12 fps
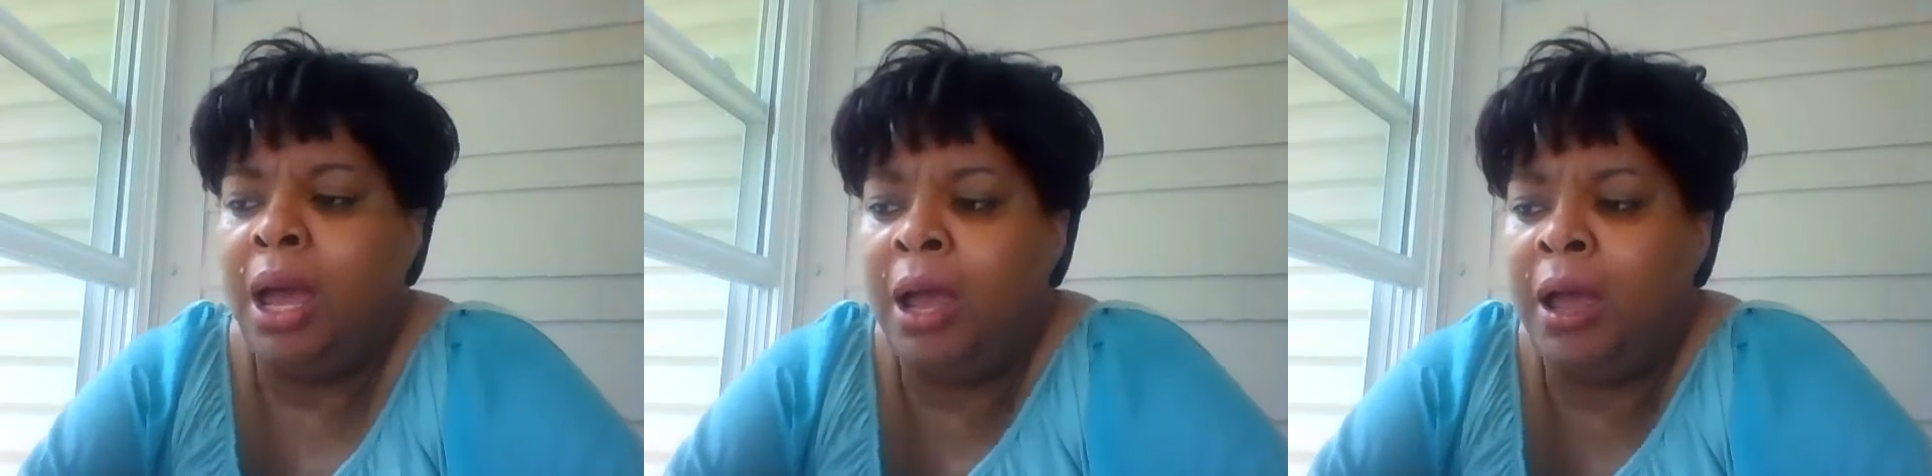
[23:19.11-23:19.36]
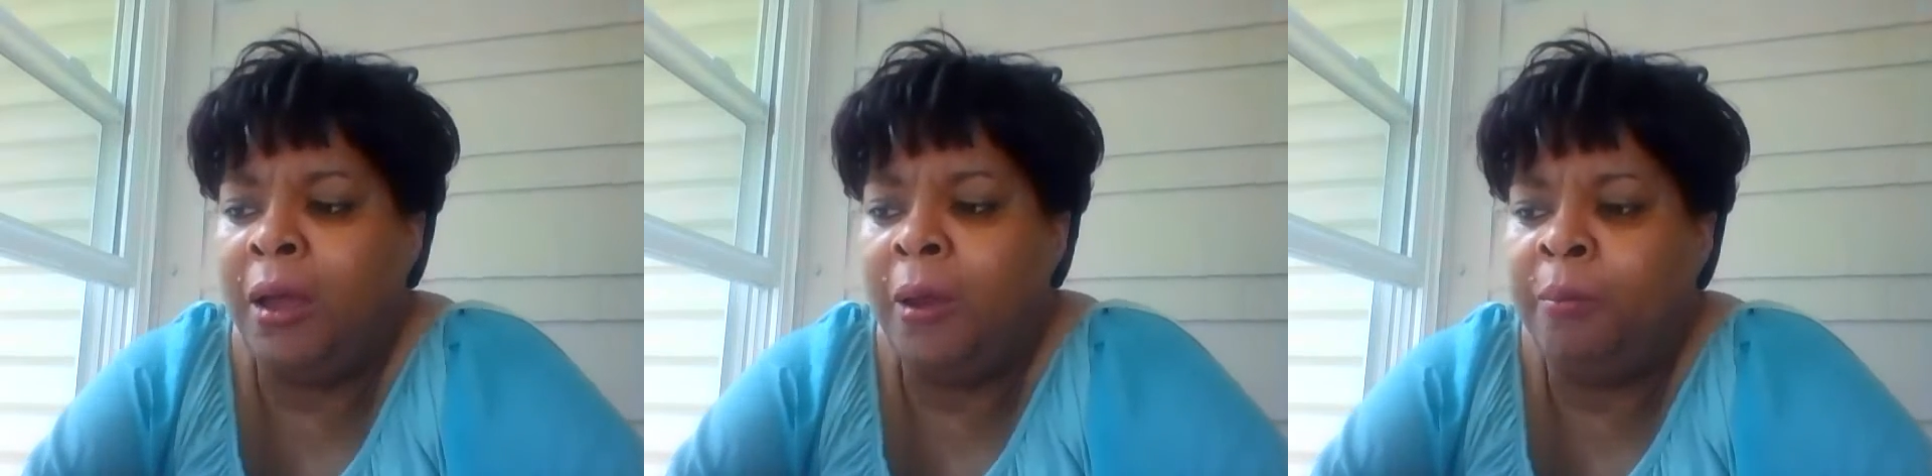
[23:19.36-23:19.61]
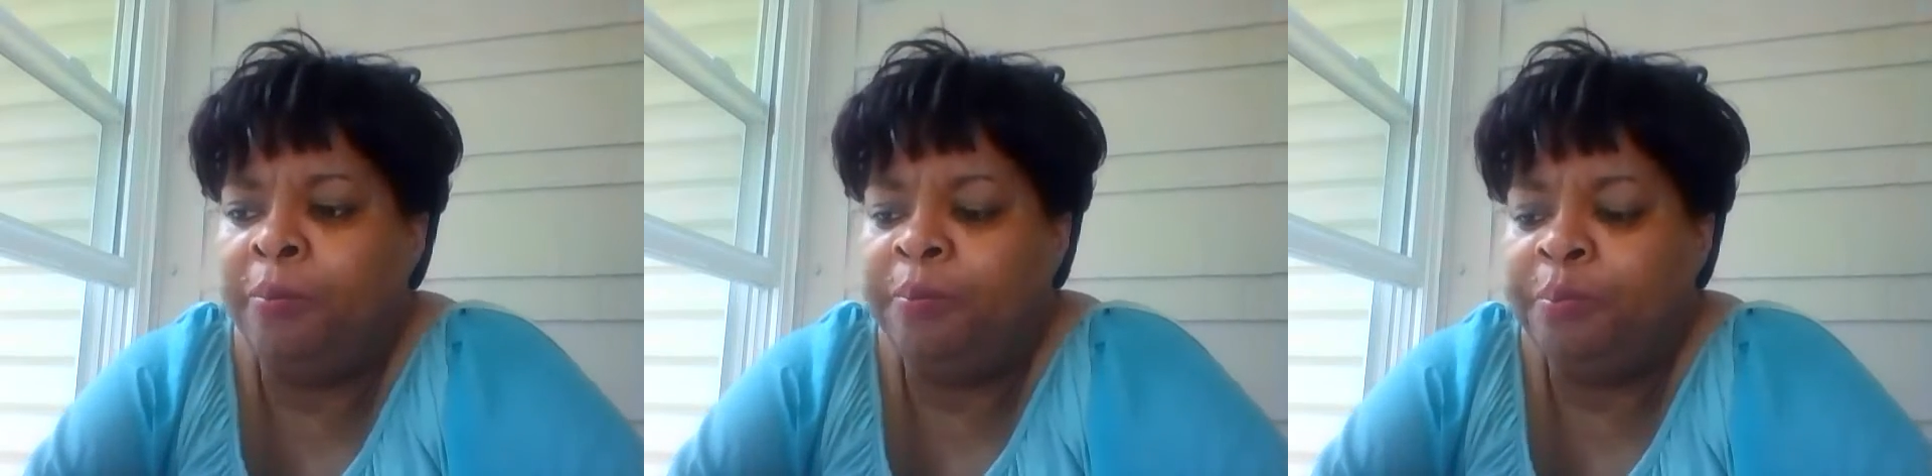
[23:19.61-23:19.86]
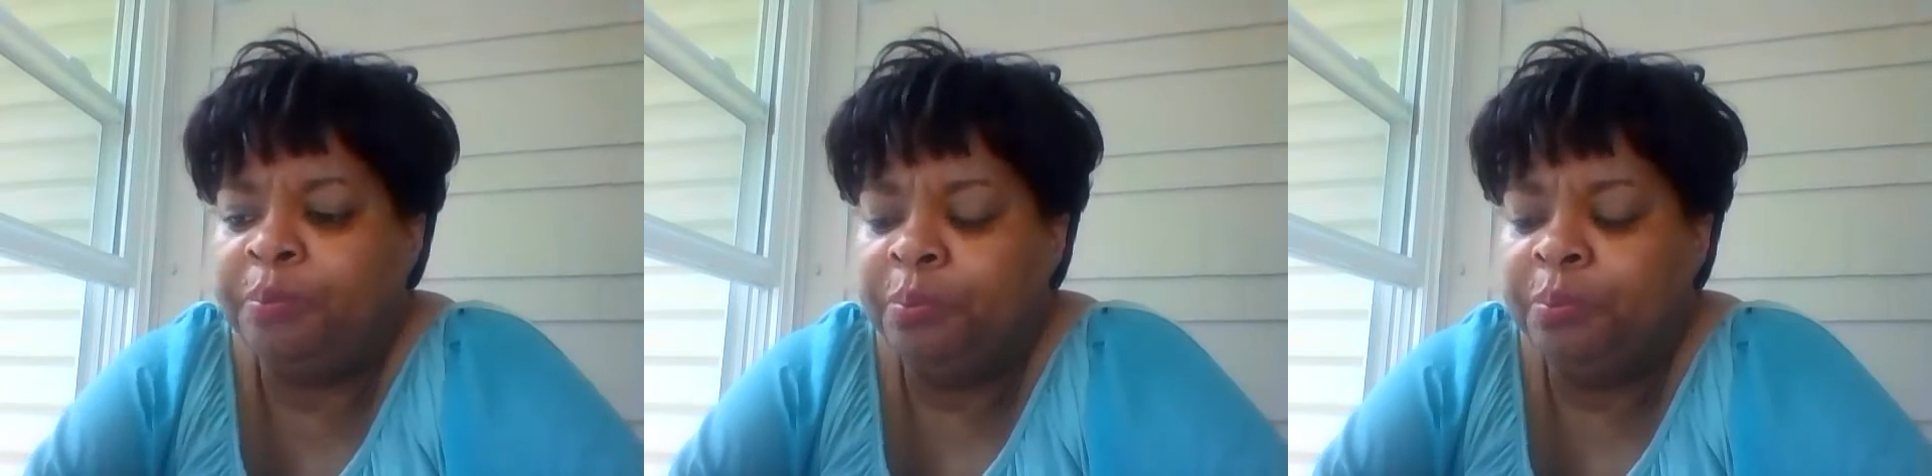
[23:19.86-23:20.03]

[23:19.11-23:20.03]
I